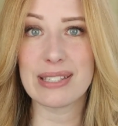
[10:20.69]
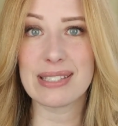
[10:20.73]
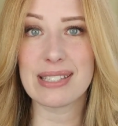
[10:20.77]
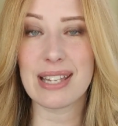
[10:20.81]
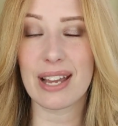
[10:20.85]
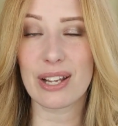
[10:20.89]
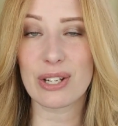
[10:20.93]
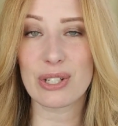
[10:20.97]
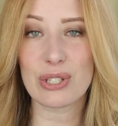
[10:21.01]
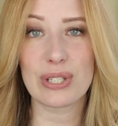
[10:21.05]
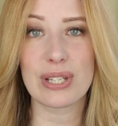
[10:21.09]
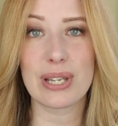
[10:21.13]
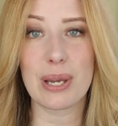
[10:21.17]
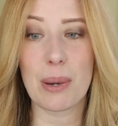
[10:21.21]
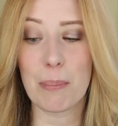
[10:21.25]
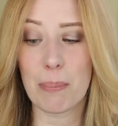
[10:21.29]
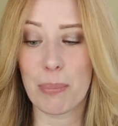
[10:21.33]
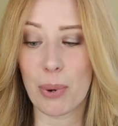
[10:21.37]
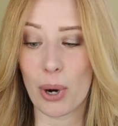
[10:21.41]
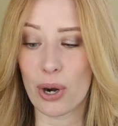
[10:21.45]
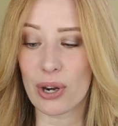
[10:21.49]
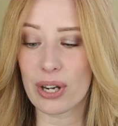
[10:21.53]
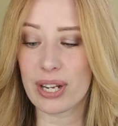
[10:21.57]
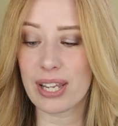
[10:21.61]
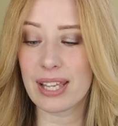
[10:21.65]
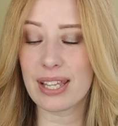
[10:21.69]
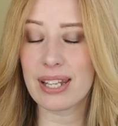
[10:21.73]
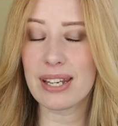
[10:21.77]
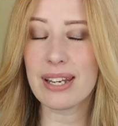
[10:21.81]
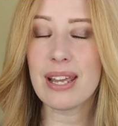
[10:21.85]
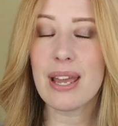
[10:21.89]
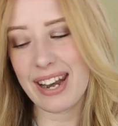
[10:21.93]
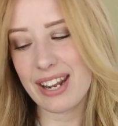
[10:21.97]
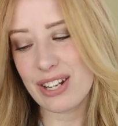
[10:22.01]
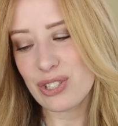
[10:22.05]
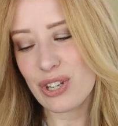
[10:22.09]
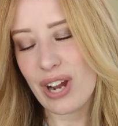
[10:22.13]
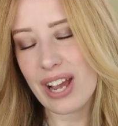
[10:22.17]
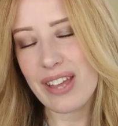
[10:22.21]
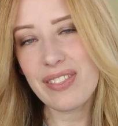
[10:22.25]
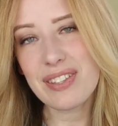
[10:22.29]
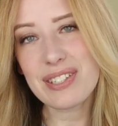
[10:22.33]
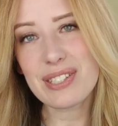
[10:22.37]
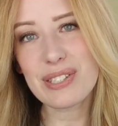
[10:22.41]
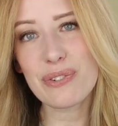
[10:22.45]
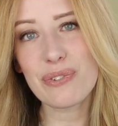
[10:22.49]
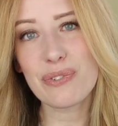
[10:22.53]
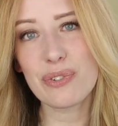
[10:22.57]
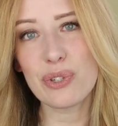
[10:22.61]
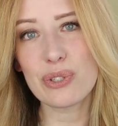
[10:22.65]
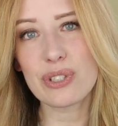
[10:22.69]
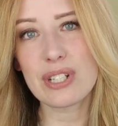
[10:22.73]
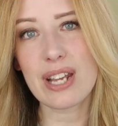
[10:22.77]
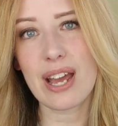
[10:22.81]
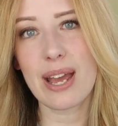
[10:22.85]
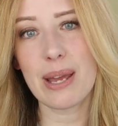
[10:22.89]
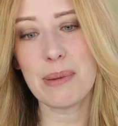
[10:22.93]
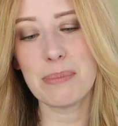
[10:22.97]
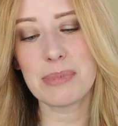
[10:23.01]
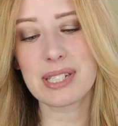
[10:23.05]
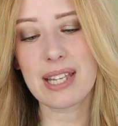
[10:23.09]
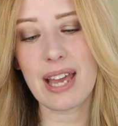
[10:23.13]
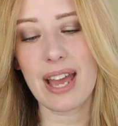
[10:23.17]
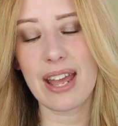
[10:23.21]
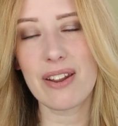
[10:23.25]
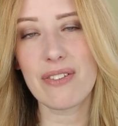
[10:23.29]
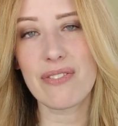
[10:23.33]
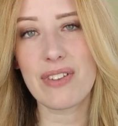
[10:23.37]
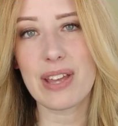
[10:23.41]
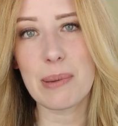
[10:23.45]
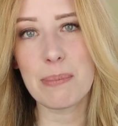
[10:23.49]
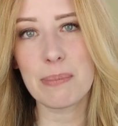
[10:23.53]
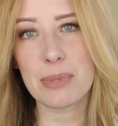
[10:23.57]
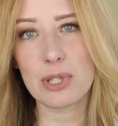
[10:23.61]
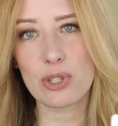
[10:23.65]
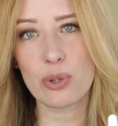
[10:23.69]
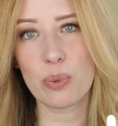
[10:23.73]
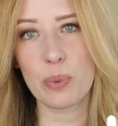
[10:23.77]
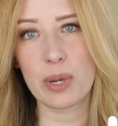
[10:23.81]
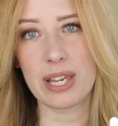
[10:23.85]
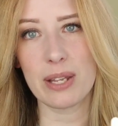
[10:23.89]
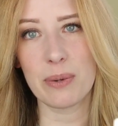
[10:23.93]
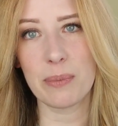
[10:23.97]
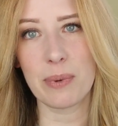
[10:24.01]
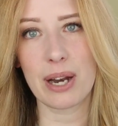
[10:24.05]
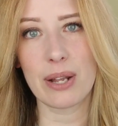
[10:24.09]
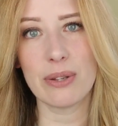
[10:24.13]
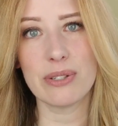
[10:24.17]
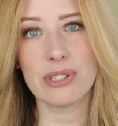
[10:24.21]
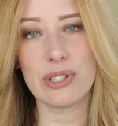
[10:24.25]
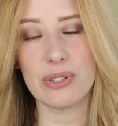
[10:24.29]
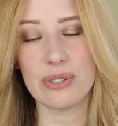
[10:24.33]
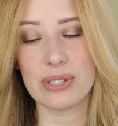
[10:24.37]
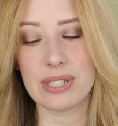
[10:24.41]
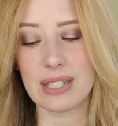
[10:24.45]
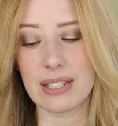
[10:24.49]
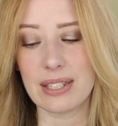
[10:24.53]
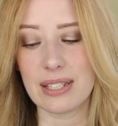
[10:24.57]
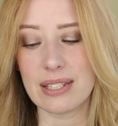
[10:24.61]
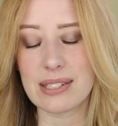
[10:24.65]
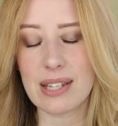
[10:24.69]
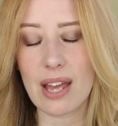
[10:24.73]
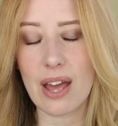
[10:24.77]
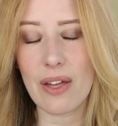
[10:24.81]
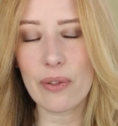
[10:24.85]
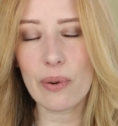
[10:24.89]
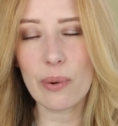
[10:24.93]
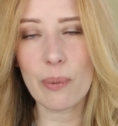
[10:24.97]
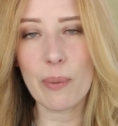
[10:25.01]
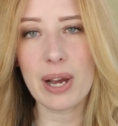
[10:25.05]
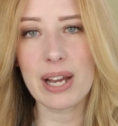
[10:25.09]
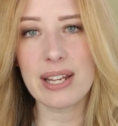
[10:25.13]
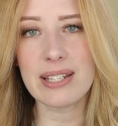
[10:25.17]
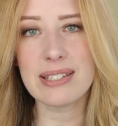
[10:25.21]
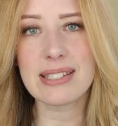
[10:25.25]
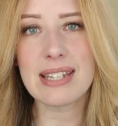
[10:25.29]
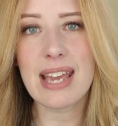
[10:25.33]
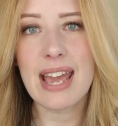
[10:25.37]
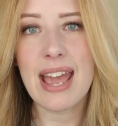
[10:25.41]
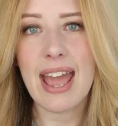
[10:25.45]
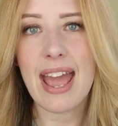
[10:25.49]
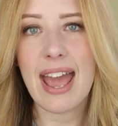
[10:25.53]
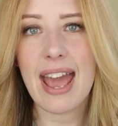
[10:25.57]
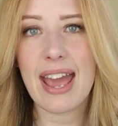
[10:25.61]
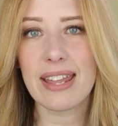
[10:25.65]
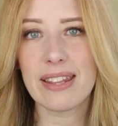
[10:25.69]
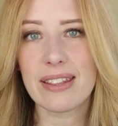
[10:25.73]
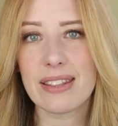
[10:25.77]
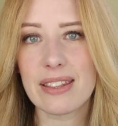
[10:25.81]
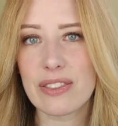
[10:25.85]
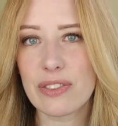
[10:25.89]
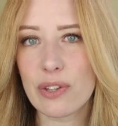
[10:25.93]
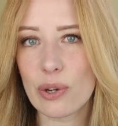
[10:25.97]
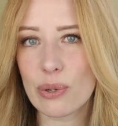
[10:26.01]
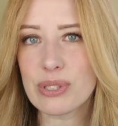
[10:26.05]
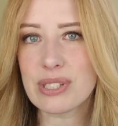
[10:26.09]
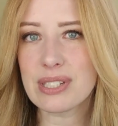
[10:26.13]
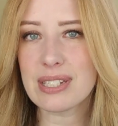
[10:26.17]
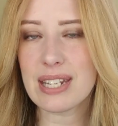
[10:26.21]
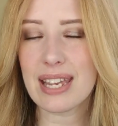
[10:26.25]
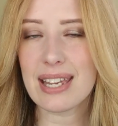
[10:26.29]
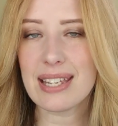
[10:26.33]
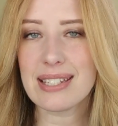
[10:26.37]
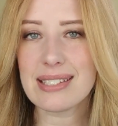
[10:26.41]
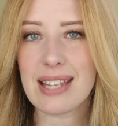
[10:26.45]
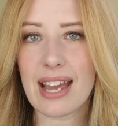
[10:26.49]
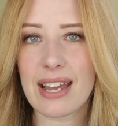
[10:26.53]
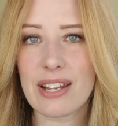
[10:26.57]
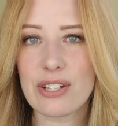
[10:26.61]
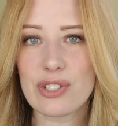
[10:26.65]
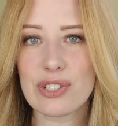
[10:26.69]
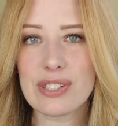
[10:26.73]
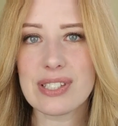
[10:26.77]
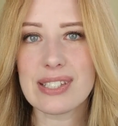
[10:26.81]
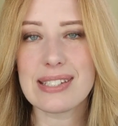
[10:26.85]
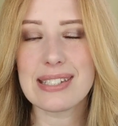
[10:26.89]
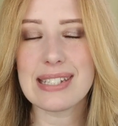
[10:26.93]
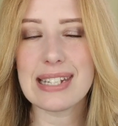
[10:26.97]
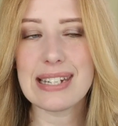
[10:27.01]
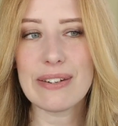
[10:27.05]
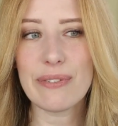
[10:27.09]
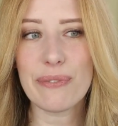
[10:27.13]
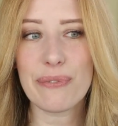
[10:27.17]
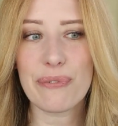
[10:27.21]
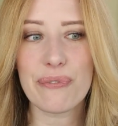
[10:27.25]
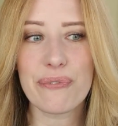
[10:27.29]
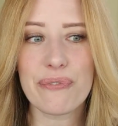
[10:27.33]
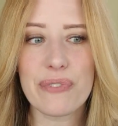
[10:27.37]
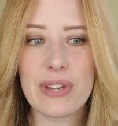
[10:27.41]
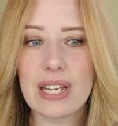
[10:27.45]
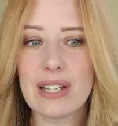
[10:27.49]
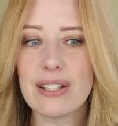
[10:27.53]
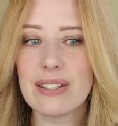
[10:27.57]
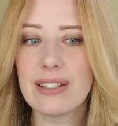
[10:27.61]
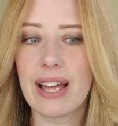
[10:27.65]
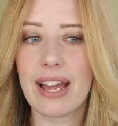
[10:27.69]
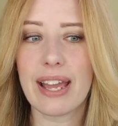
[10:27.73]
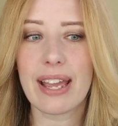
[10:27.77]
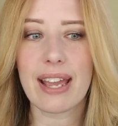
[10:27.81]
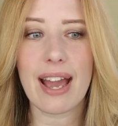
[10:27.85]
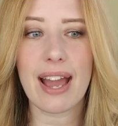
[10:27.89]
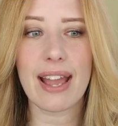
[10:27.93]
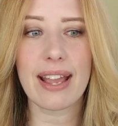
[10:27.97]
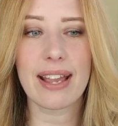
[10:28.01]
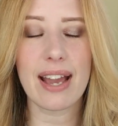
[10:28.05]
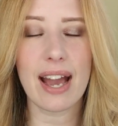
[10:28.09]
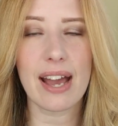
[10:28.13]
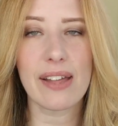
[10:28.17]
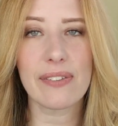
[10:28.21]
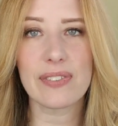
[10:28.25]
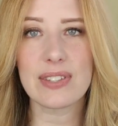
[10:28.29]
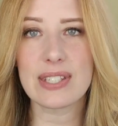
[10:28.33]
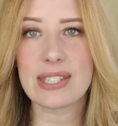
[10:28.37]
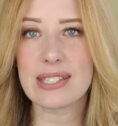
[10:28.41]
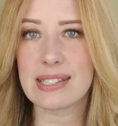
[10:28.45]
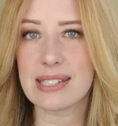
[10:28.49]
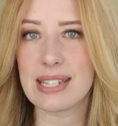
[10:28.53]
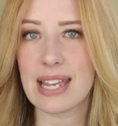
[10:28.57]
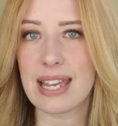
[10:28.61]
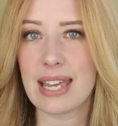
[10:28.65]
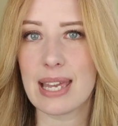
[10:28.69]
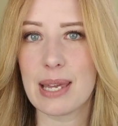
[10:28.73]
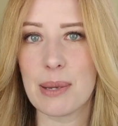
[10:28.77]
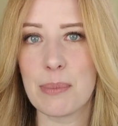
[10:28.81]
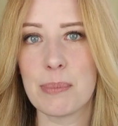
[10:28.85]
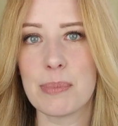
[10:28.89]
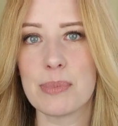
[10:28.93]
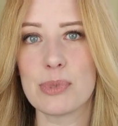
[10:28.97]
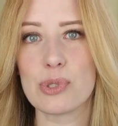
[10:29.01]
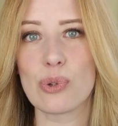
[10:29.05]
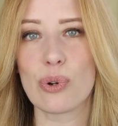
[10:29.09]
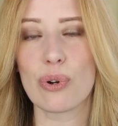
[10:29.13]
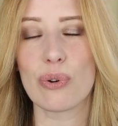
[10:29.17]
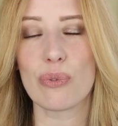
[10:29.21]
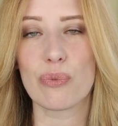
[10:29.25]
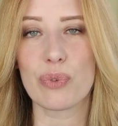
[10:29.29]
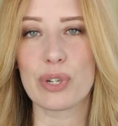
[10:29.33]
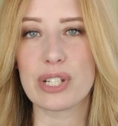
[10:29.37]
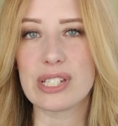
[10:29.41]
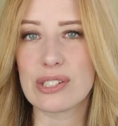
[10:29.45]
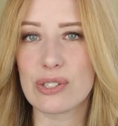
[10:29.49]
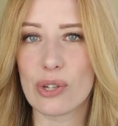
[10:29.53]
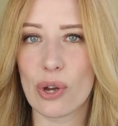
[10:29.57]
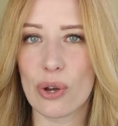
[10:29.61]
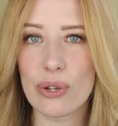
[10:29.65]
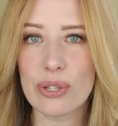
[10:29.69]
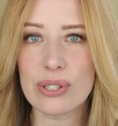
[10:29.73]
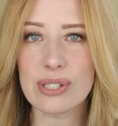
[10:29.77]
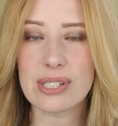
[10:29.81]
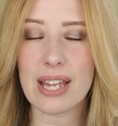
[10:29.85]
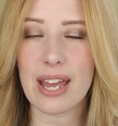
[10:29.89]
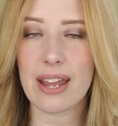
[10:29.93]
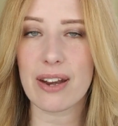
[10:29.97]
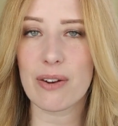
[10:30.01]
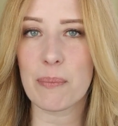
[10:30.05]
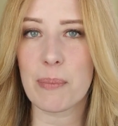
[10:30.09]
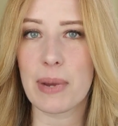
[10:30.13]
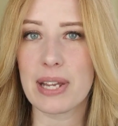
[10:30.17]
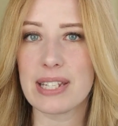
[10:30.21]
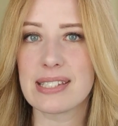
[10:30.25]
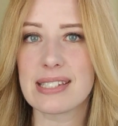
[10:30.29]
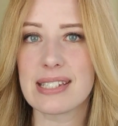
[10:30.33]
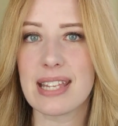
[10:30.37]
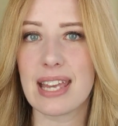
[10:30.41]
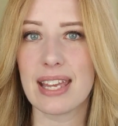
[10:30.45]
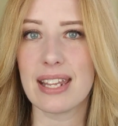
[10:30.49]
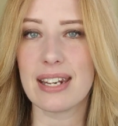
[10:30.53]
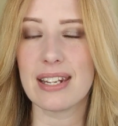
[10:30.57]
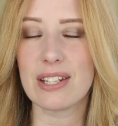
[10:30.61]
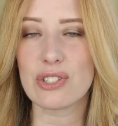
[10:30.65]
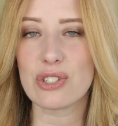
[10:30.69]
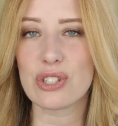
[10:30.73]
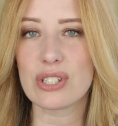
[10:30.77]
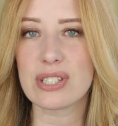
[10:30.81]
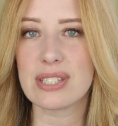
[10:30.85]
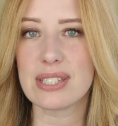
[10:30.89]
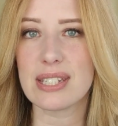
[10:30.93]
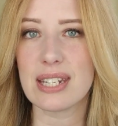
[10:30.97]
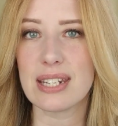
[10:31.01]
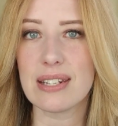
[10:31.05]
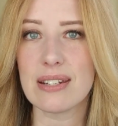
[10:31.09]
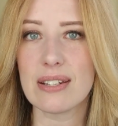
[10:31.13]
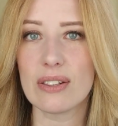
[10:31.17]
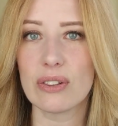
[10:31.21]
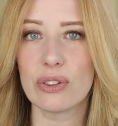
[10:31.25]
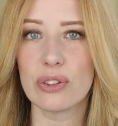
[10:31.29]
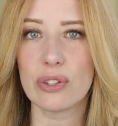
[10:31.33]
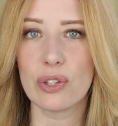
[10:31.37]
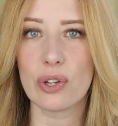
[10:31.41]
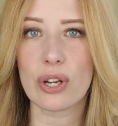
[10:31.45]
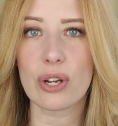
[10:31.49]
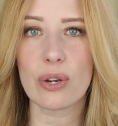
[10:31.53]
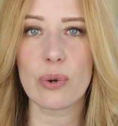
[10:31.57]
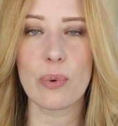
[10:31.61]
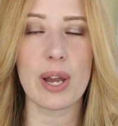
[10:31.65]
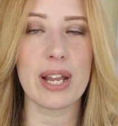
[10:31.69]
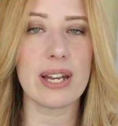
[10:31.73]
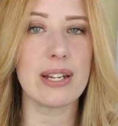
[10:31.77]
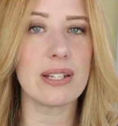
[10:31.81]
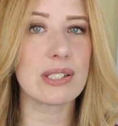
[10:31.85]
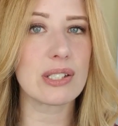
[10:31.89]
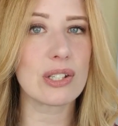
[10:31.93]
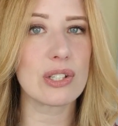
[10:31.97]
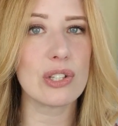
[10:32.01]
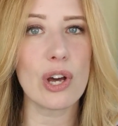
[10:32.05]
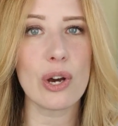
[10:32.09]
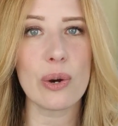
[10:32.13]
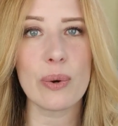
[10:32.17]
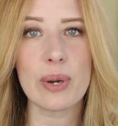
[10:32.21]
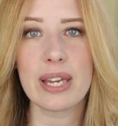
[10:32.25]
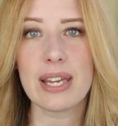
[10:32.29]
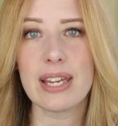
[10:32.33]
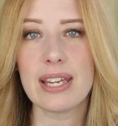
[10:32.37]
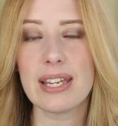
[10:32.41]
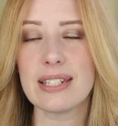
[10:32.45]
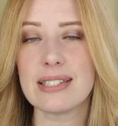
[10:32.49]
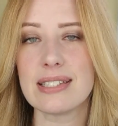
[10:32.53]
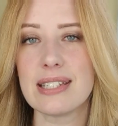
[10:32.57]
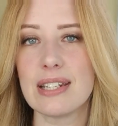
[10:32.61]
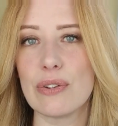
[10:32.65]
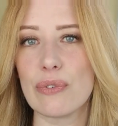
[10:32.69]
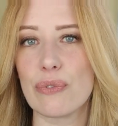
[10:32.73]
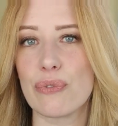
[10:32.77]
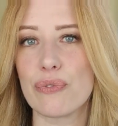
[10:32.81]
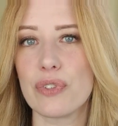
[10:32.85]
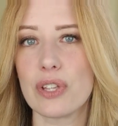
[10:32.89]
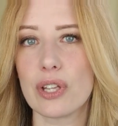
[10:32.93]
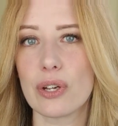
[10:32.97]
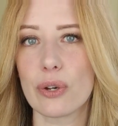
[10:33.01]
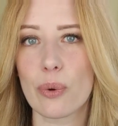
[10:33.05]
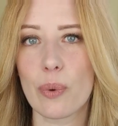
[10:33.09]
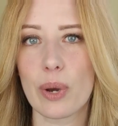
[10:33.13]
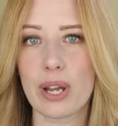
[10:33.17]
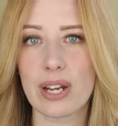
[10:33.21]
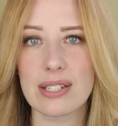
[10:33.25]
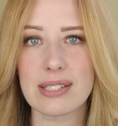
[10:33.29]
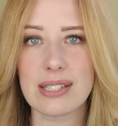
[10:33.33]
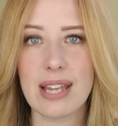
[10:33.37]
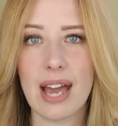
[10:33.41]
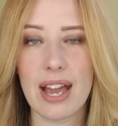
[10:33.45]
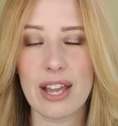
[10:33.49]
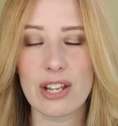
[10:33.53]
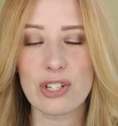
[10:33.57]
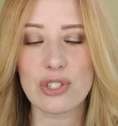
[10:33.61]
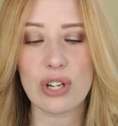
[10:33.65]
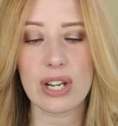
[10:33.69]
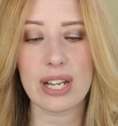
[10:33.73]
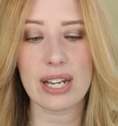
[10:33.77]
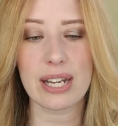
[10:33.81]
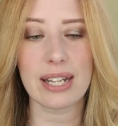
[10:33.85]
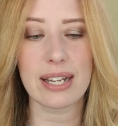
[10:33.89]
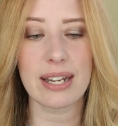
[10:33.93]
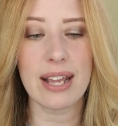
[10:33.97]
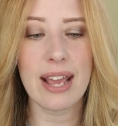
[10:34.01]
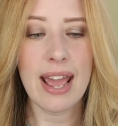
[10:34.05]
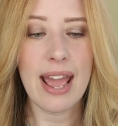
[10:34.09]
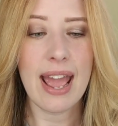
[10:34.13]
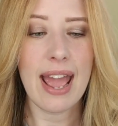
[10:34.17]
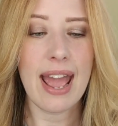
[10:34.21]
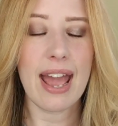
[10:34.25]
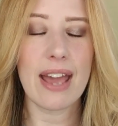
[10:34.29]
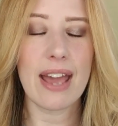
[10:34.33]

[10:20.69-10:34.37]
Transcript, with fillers: It's actually a bargain. And I tried this a few times kind of in between when I was using these other ones. And those days I just didn't feel like I got the same sort of results out of my skin. It just didn't look quite as glowy. It didn't feel quite as hydrated.